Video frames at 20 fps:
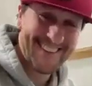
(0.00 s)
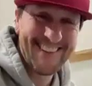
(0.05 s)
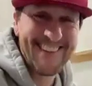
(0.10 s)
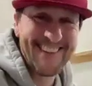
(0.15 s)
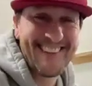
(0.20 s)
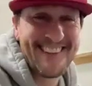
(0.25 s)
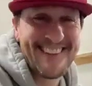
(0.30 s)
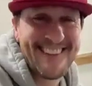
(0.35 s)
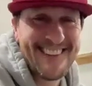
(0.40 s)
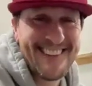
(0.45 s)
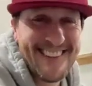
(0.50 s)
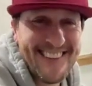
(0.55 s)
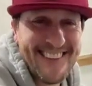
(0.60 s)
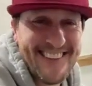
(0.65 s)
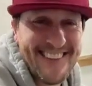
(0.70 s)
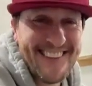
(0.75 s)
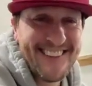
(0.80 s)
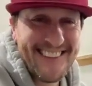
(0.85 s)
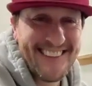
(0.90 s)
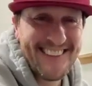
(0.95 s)

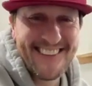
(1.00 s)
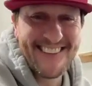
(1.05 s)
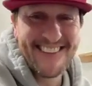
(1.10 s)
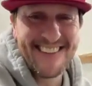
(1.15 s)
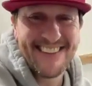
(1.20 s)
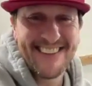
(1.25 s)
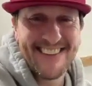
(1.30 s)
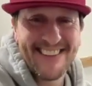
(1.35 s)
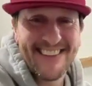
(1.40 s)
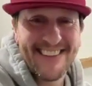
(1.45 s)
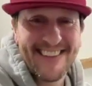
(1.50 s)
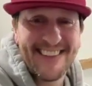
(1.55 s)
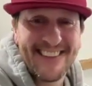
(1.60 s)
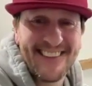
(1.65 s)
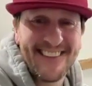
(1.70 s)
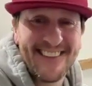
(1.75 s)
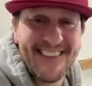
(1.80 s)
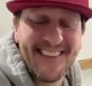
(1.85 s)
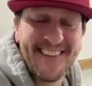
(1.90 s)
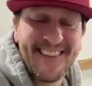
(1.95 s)

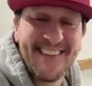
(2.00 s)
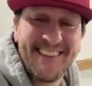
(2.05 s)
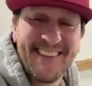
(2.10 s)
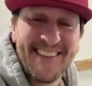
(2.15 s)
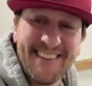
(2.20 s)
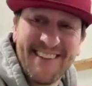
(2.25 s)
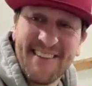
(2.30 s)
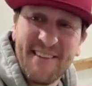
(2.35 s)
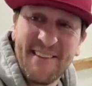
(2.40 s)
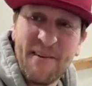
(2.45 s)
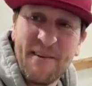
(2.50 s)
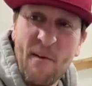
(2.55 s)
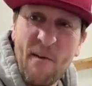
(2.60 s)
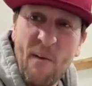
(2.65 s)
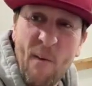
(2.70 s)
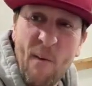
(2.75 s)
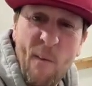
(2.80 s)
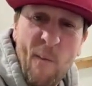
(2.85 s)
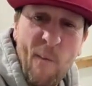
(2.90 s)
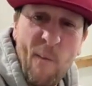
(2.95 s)

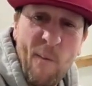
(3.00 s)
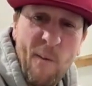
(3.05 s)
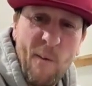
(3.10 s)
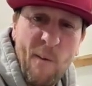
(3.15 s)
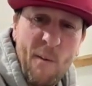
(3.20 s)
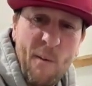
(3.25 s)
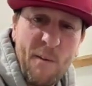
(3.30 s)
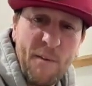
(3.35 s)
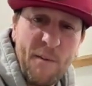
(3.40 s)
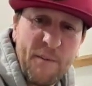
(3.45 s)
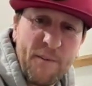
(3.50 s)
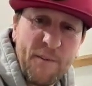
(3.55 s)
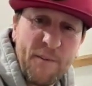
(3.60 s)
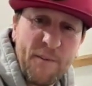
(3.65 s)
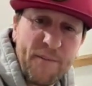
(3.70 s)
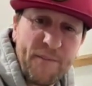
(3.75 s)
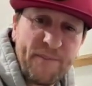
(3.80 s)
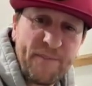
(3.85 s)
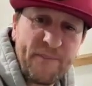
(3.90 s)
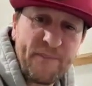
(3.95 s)

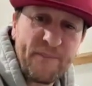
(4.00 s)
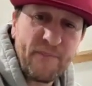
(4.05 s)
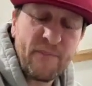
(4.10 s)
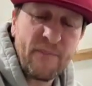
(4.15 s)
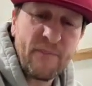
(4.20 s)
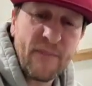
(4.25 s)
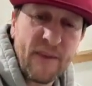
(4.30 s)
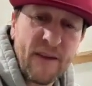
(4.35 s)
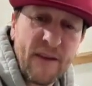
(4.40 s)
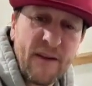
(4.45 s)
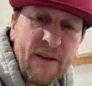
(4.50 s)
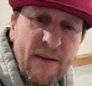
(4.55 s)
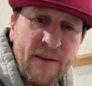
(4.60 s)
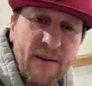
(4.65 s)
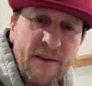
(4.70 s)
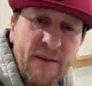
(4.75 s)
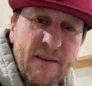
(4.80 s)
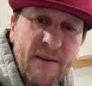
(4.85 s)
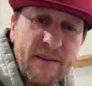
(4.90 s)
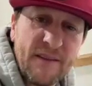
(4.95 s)

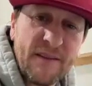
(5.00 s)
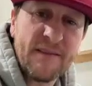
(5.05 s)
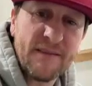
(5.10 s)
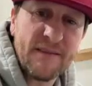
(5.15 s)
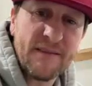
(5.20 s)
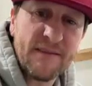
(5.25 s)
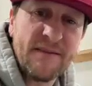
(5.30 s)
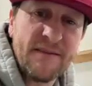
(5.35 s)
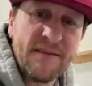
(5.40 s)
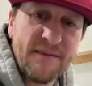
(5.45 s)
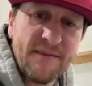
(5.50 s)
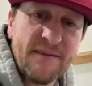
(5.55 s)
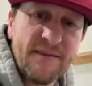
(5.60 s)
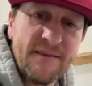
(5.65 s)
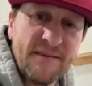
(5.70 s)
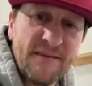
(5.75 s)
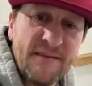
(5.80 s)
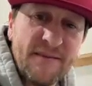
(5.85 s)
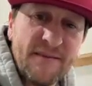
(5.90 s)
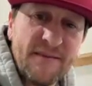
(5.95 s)

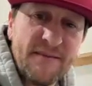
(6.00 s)
(silent)